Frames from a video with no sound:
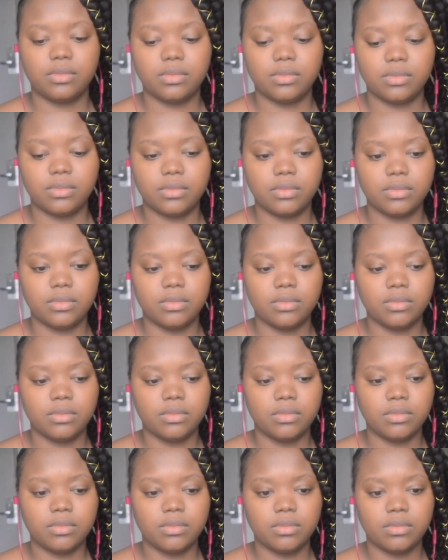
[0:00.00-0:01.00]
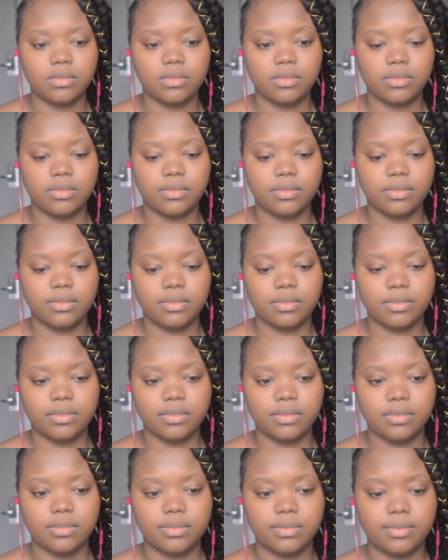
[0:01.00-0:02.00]

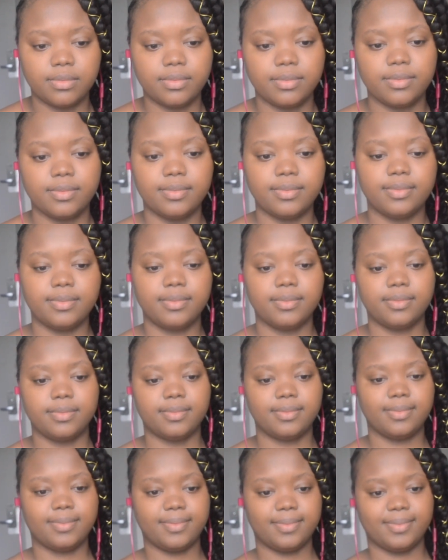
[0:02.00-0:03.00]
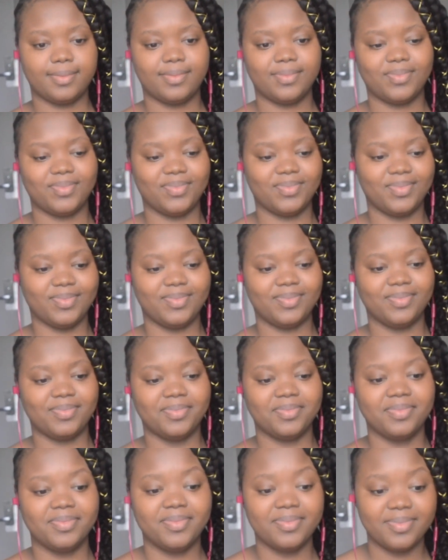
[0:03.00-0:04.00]

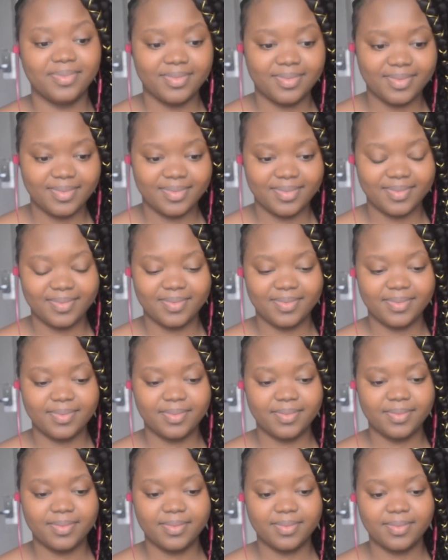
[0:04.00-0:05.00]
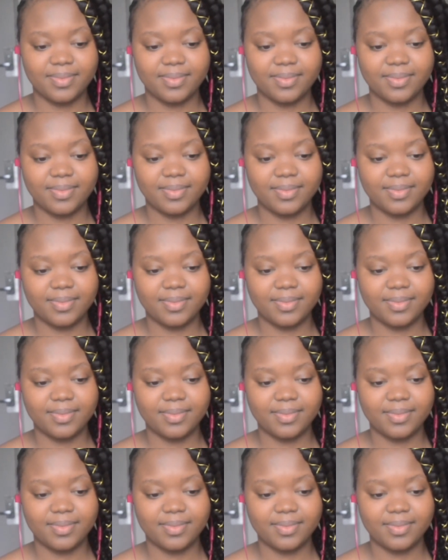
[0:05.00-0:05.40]
Nothing is said.